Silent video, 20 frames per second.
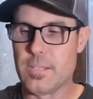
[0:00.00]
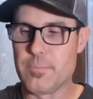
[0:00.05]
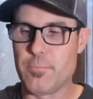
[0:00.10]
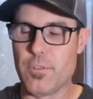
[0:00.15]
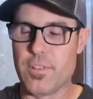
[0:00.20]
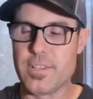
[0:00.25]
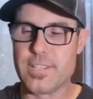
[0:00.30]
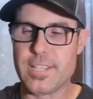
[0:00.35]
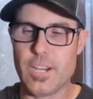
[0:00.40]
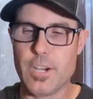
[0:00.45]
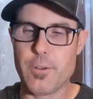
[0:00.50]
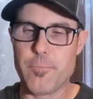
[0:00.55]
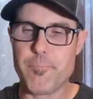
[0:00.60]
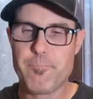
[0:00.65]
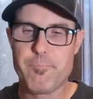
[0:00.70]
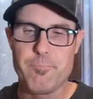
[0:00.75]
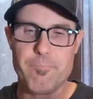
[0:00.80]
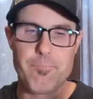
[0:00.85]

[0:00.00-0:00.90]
Pull this out.